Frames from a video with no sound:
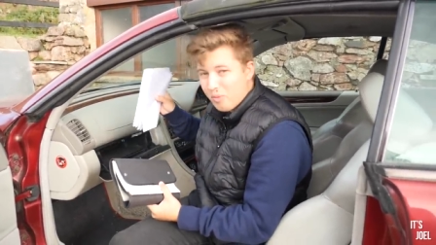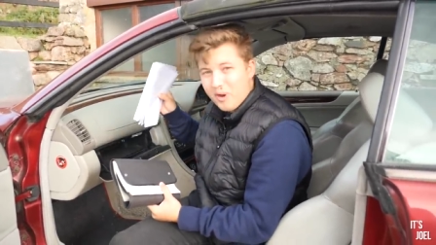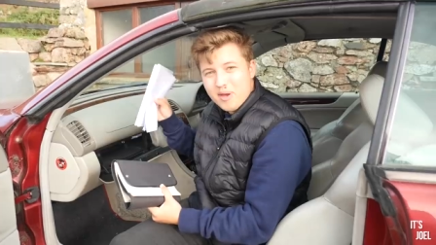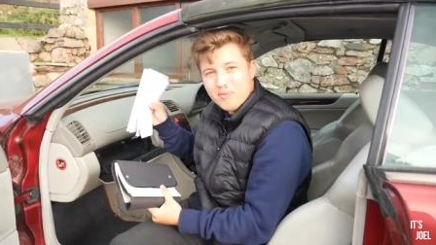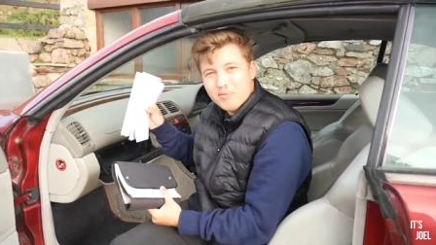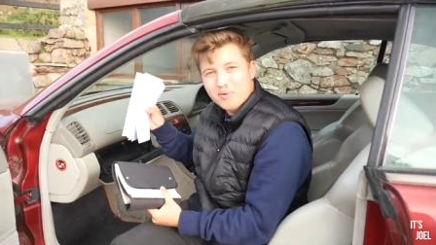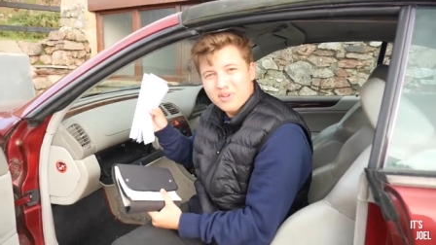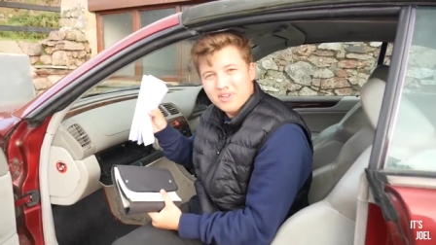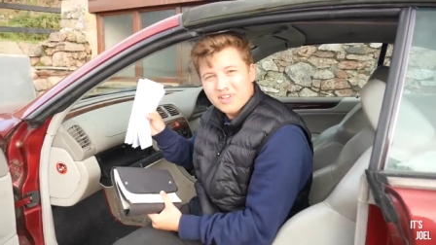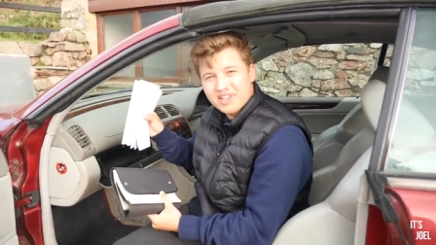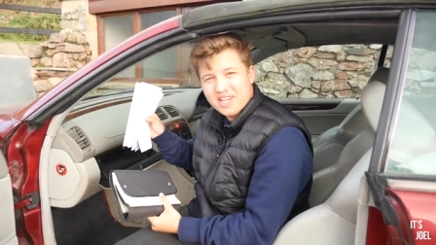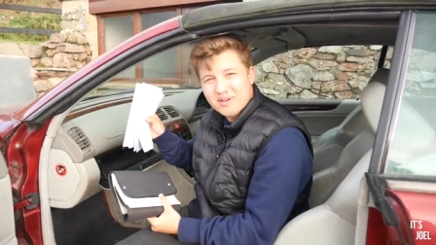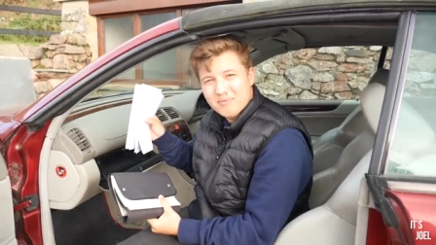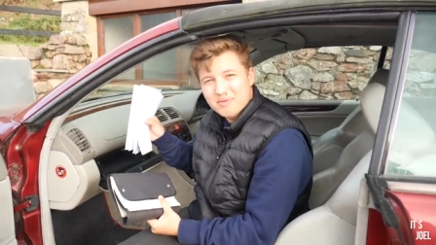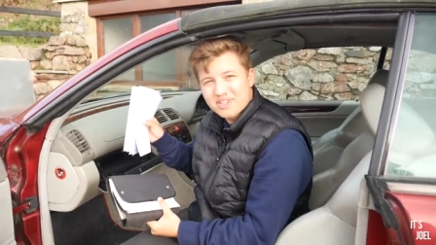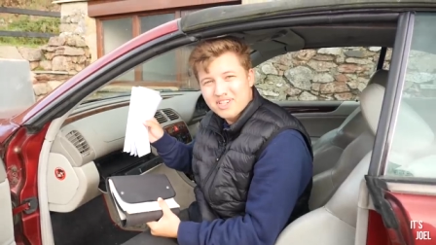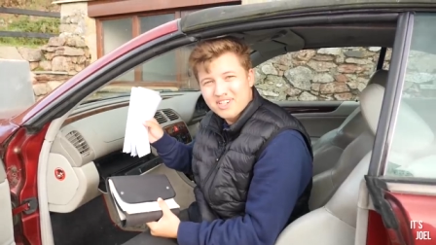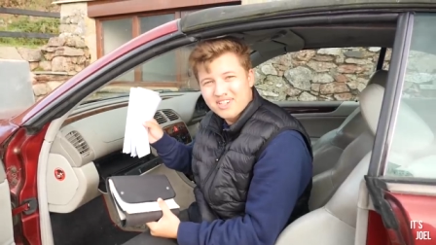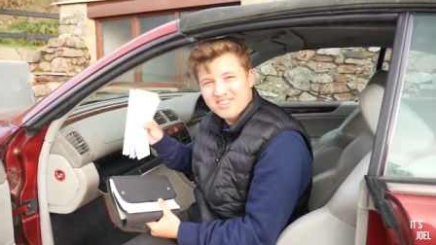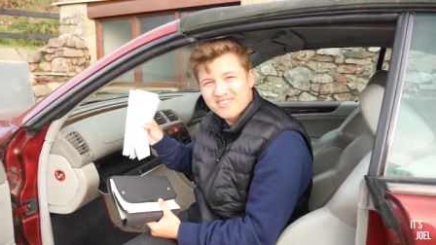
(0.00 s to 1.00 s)
paperwork that came with
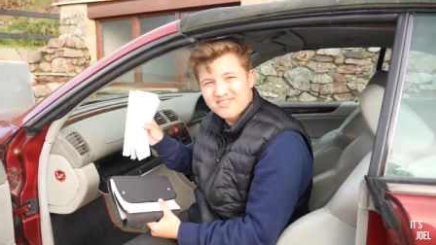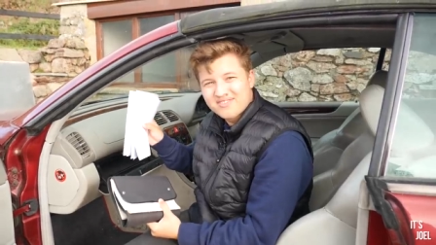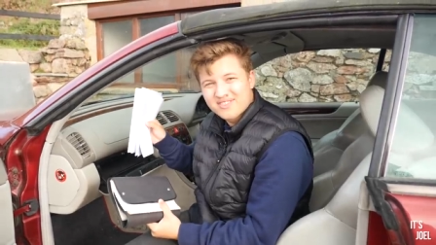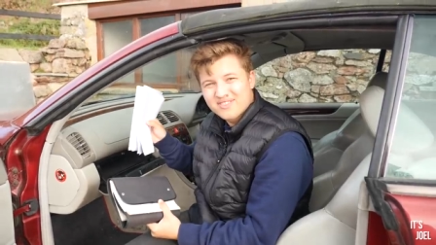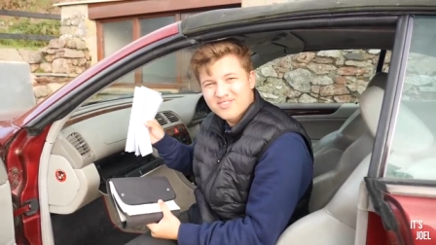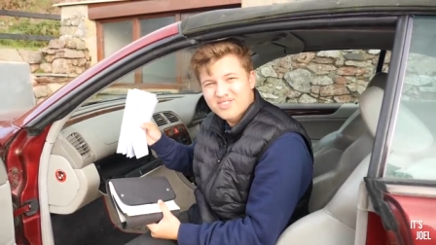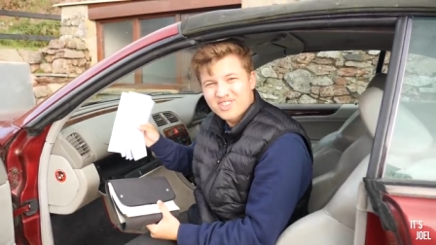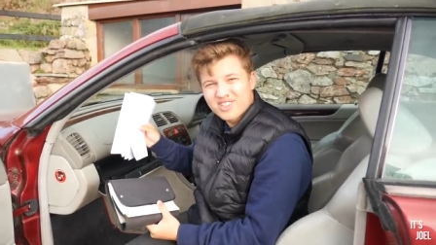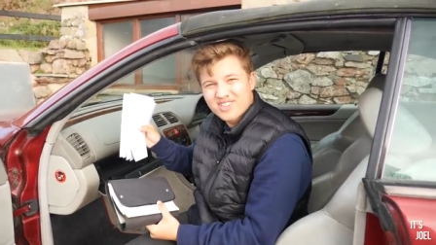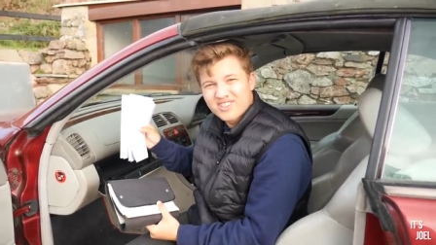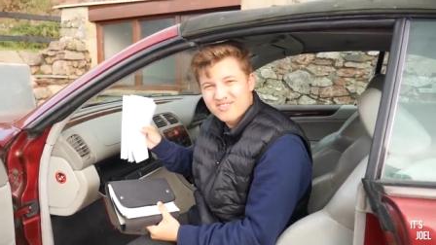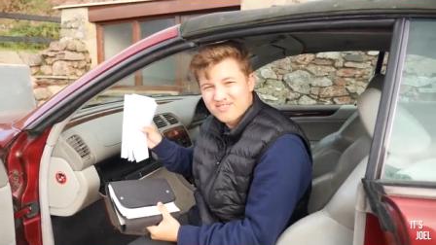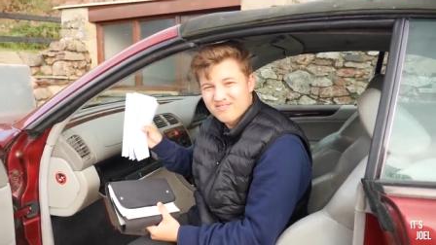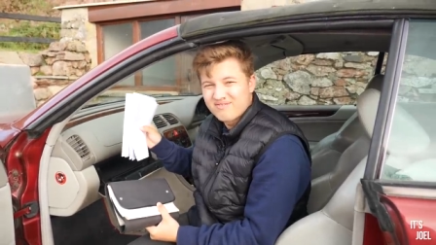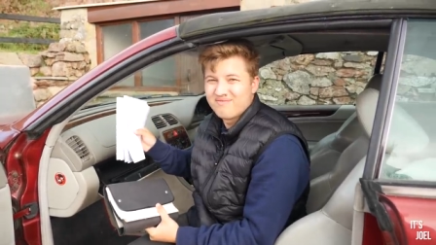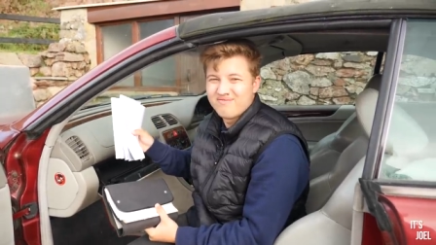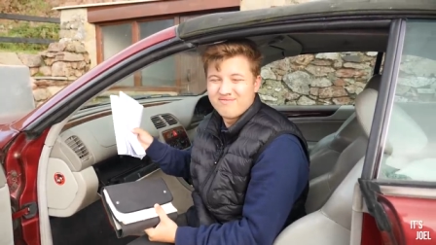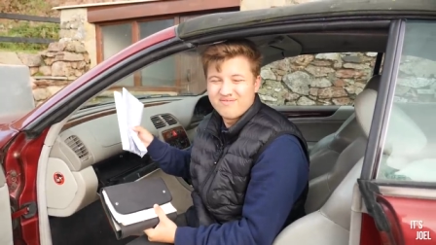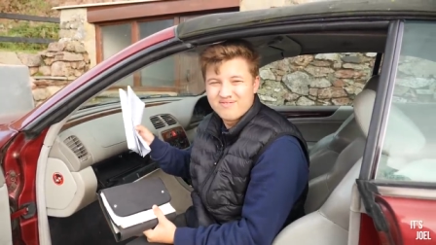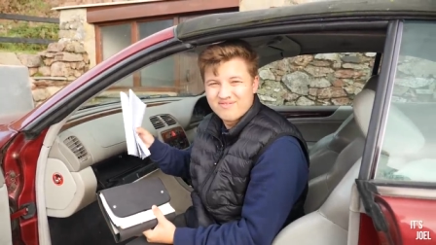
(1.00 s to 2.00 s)
the car. Obviously,
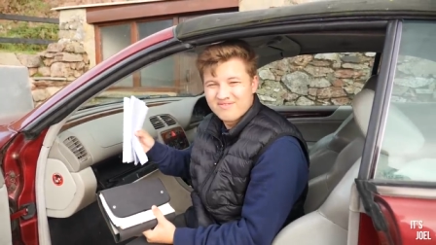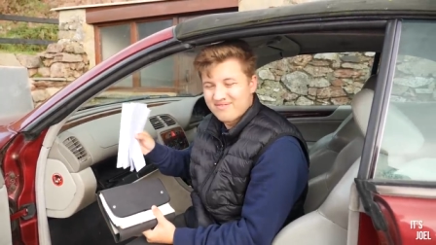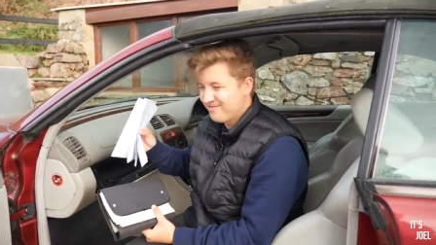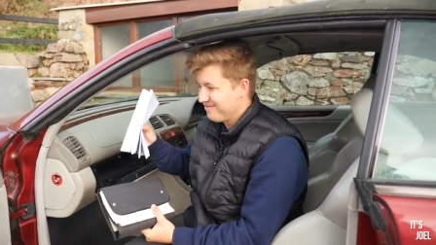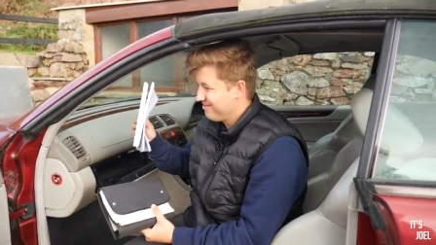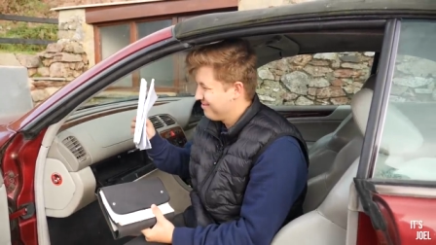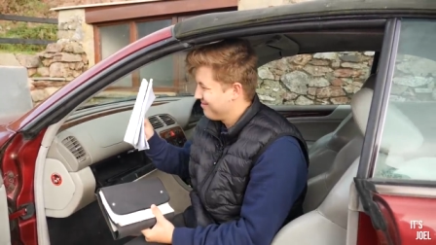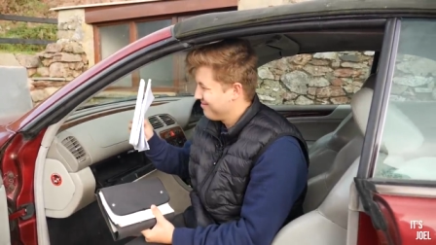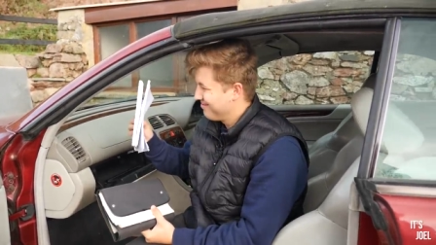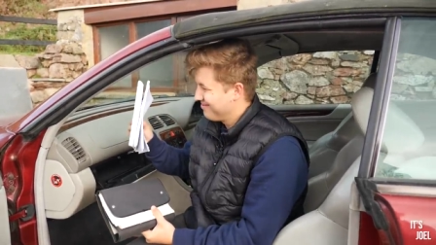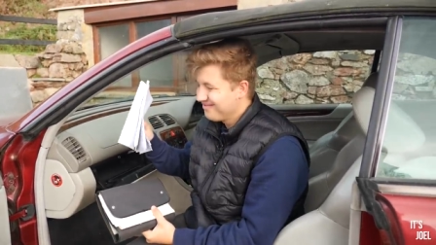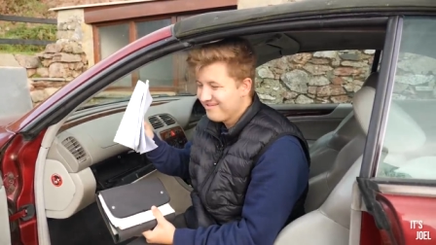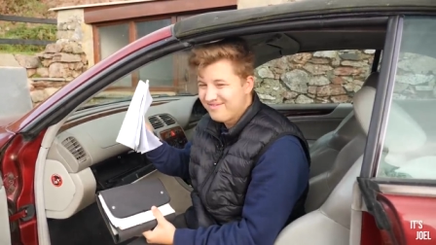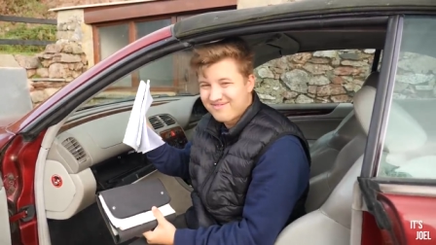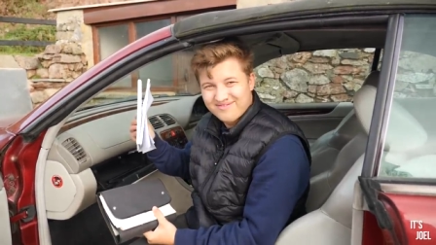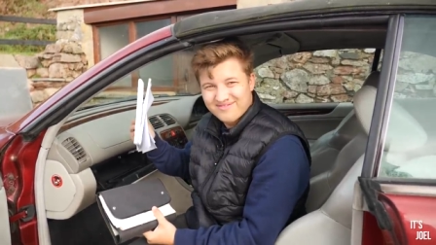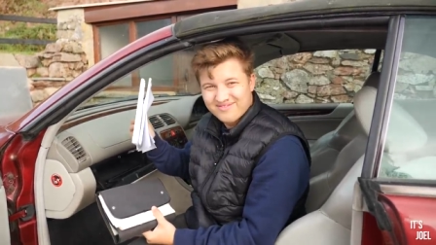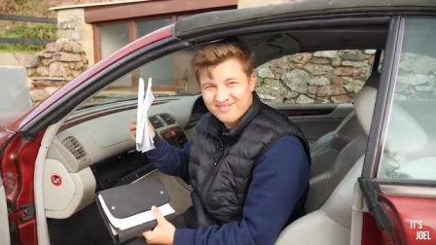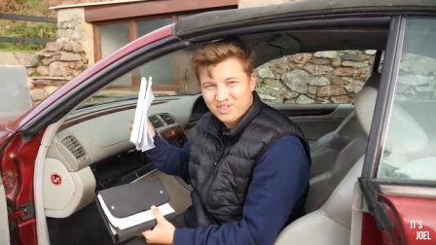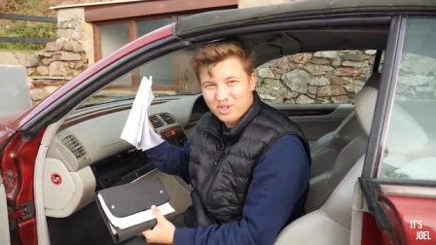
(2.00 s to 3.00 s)

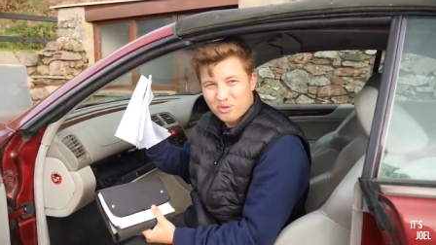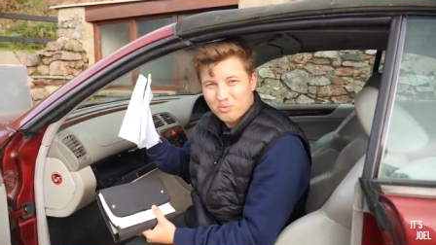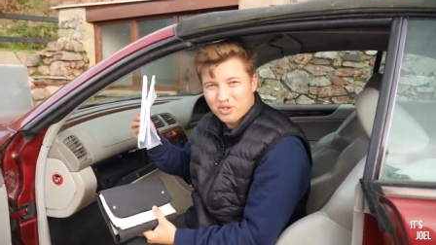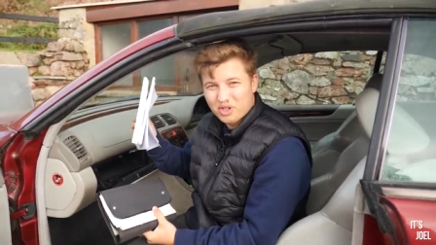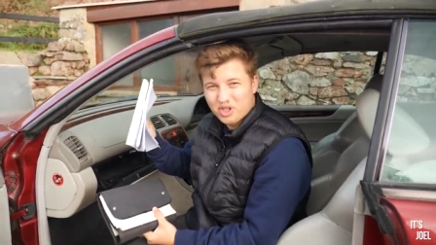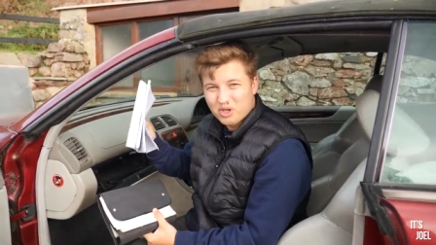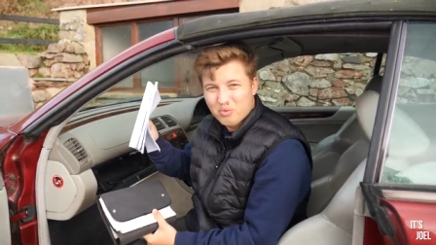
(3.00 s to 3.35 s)
not what